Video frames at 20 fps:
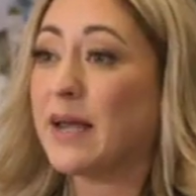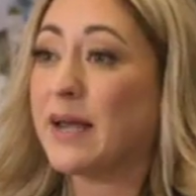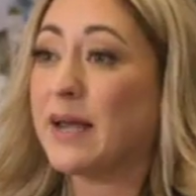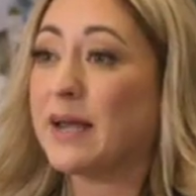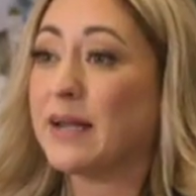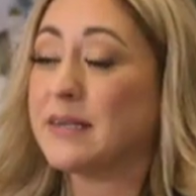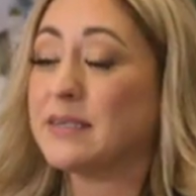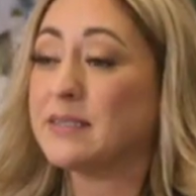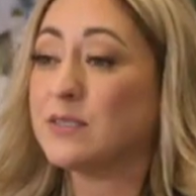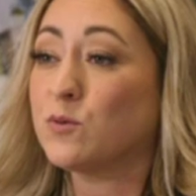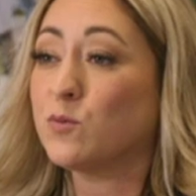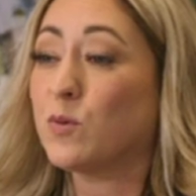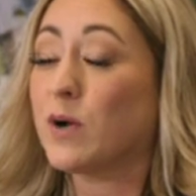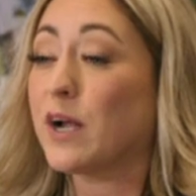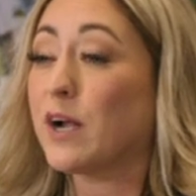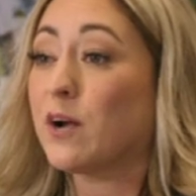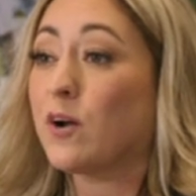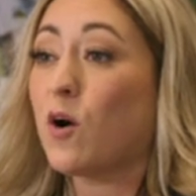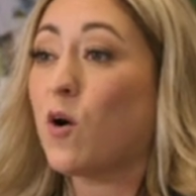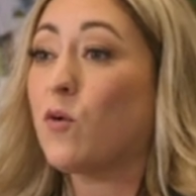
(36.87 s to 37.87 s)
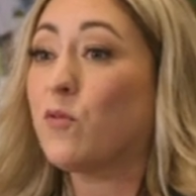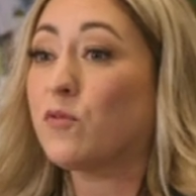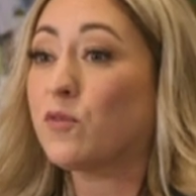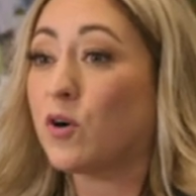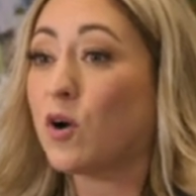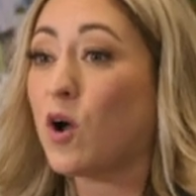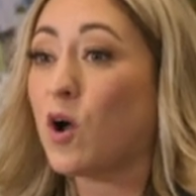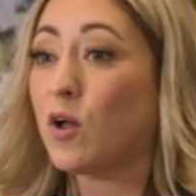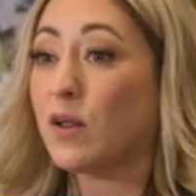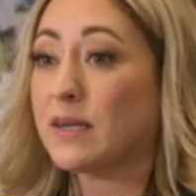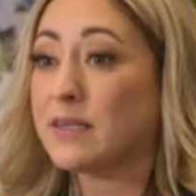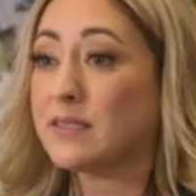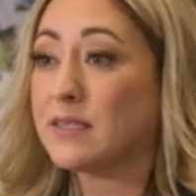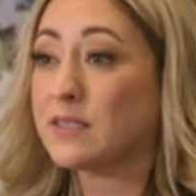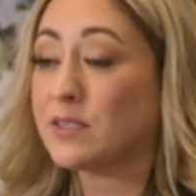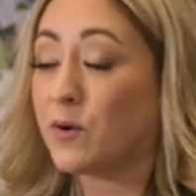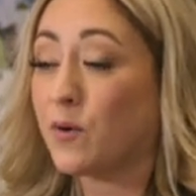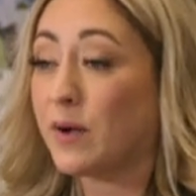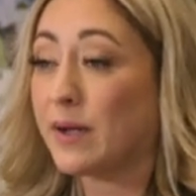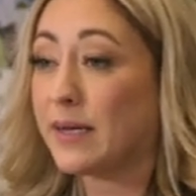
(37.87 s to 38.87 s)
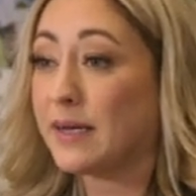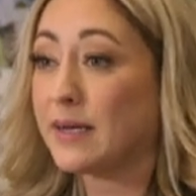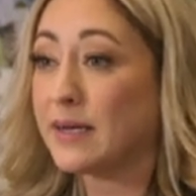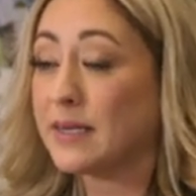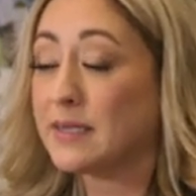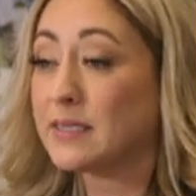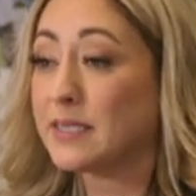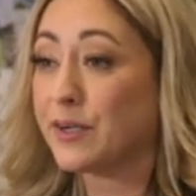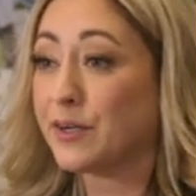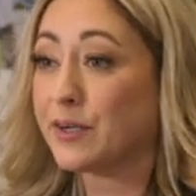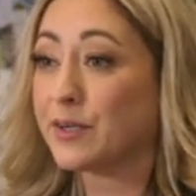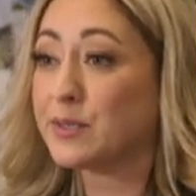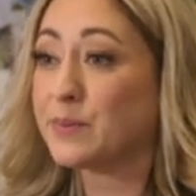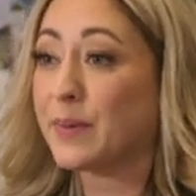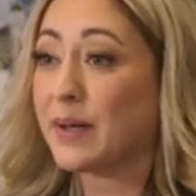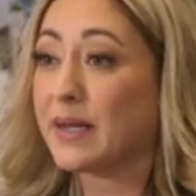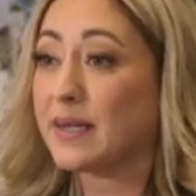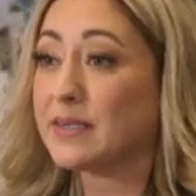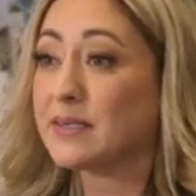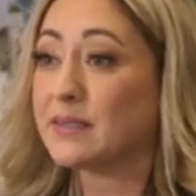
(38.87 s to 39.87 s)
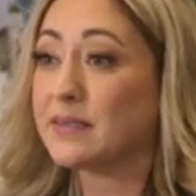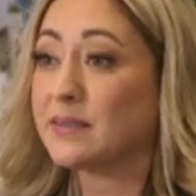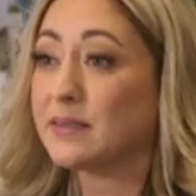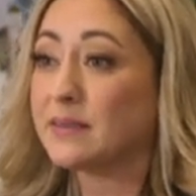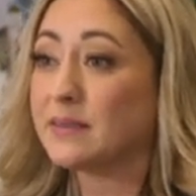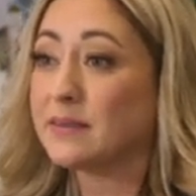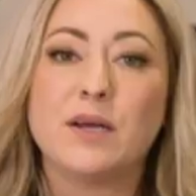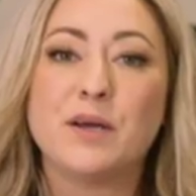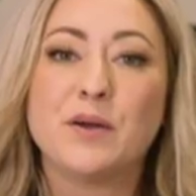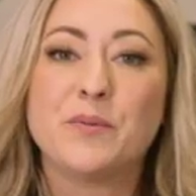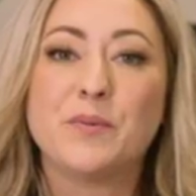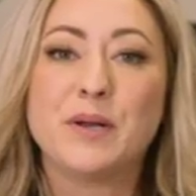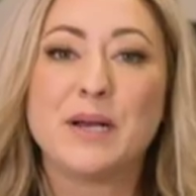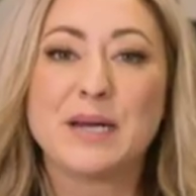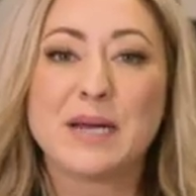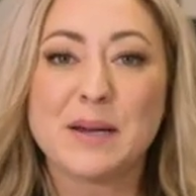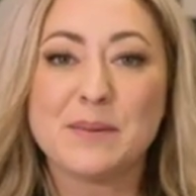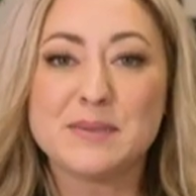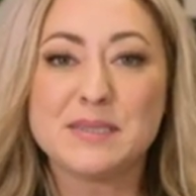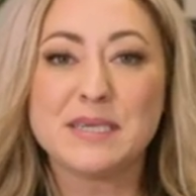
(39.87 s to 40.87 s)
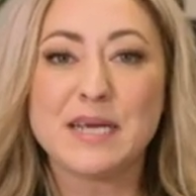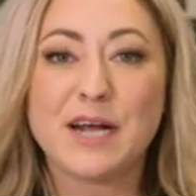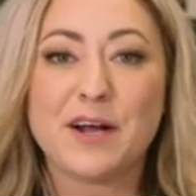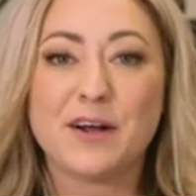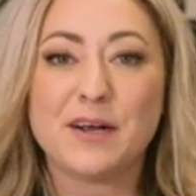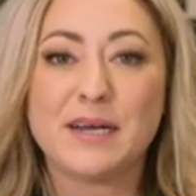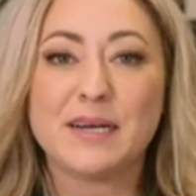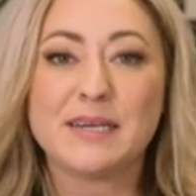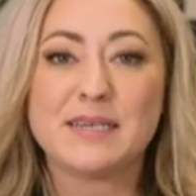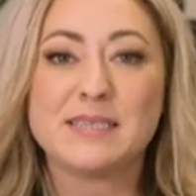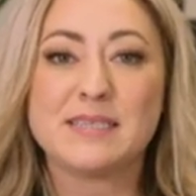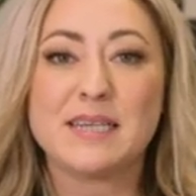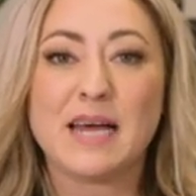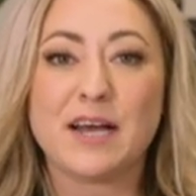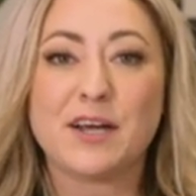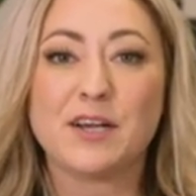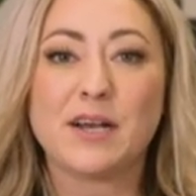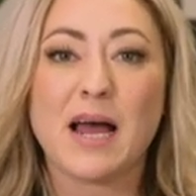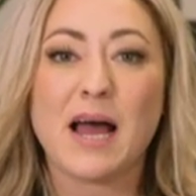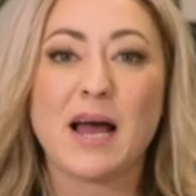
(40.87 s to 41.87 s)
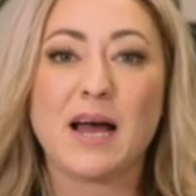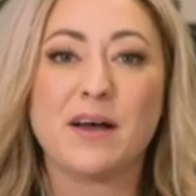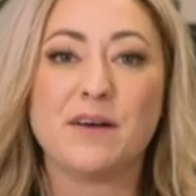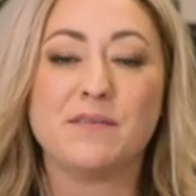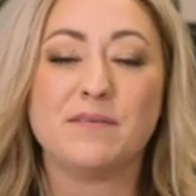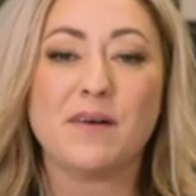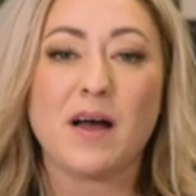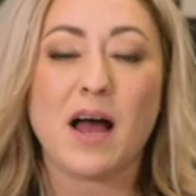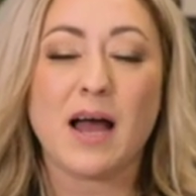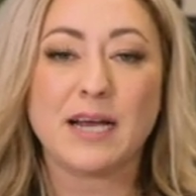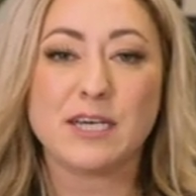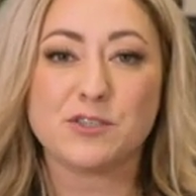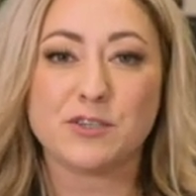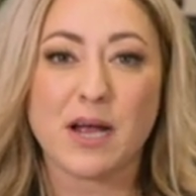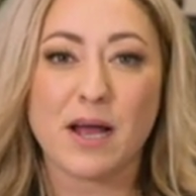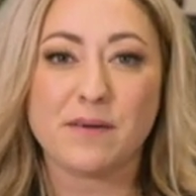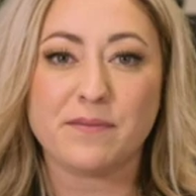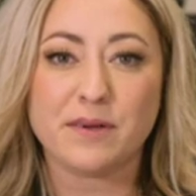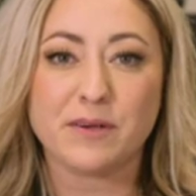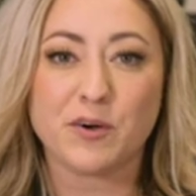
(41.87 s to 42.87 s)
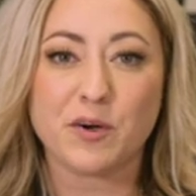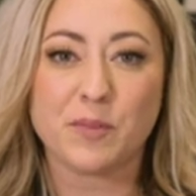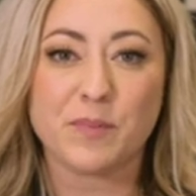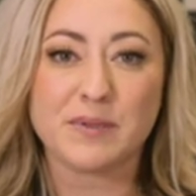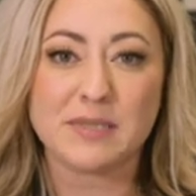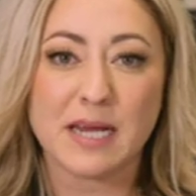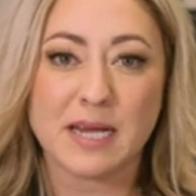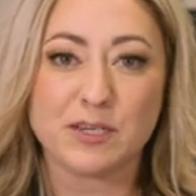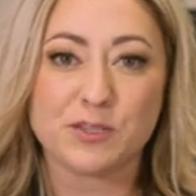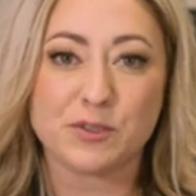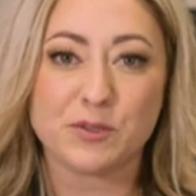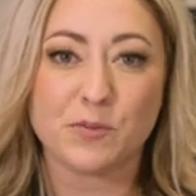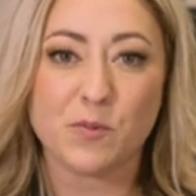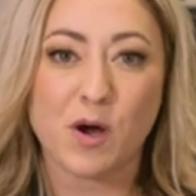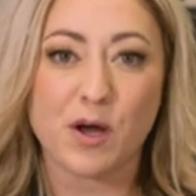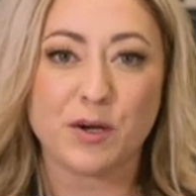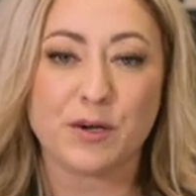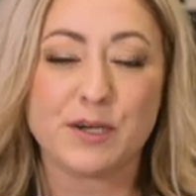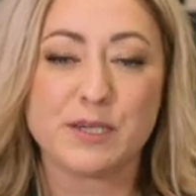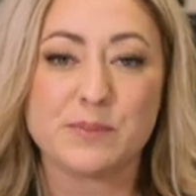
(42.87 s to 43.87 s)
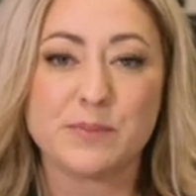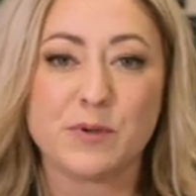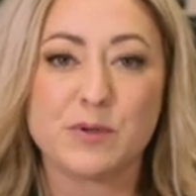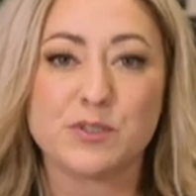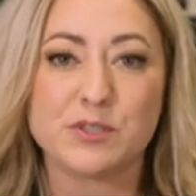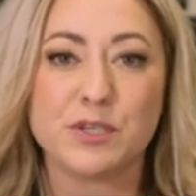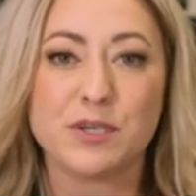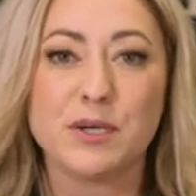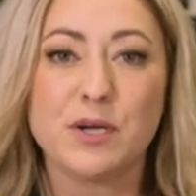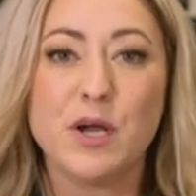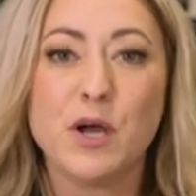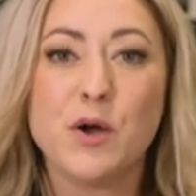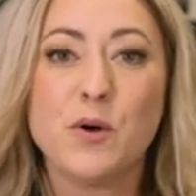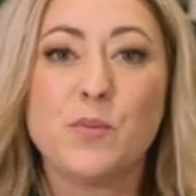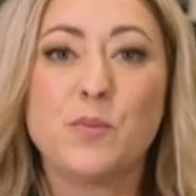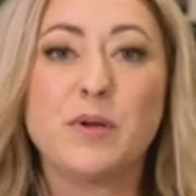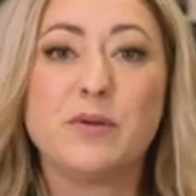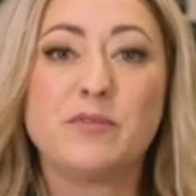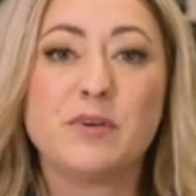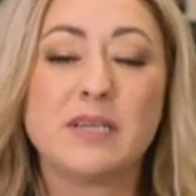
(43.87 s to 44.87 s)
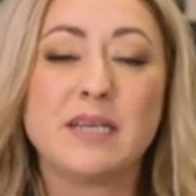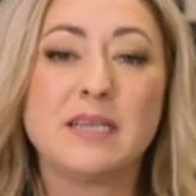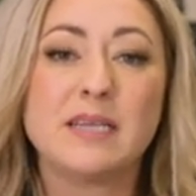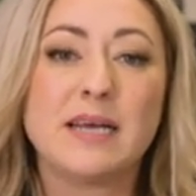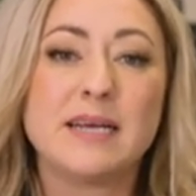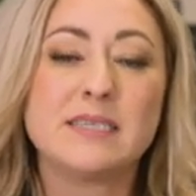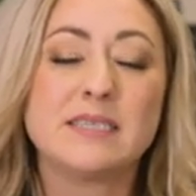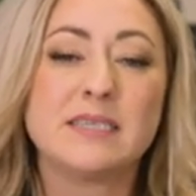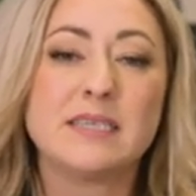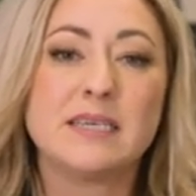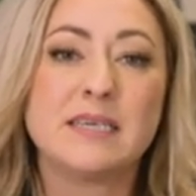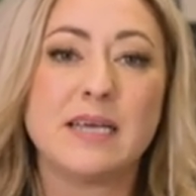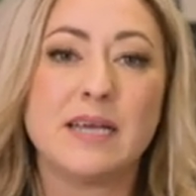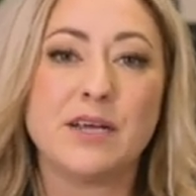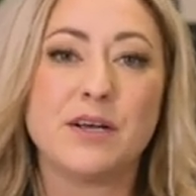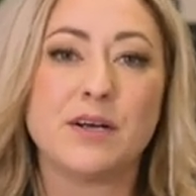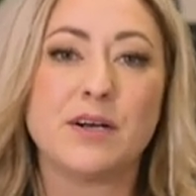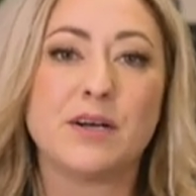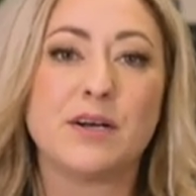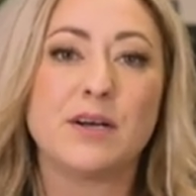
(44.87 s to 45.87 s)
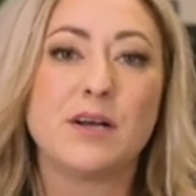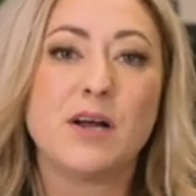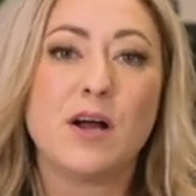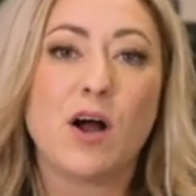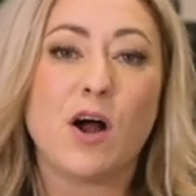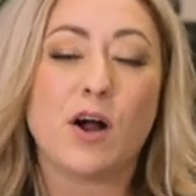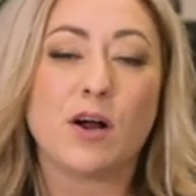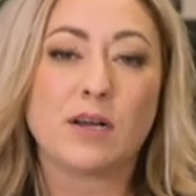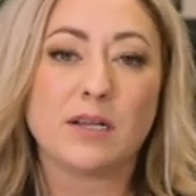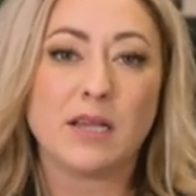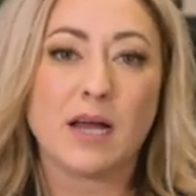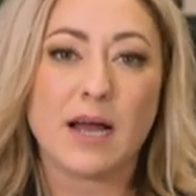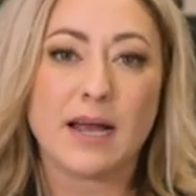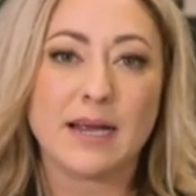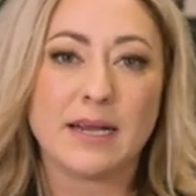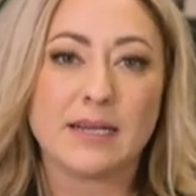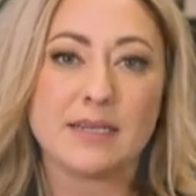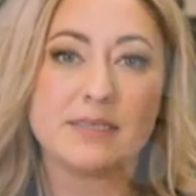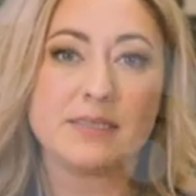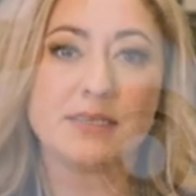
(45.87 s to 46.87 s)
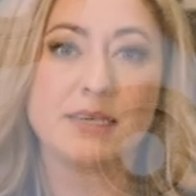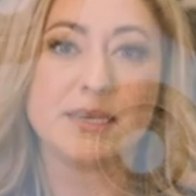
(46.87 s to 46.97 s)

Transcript: and where overall is this going in an interior space? When it comes to areas that could have high traffic or potential water exposure, we really like to gear our clients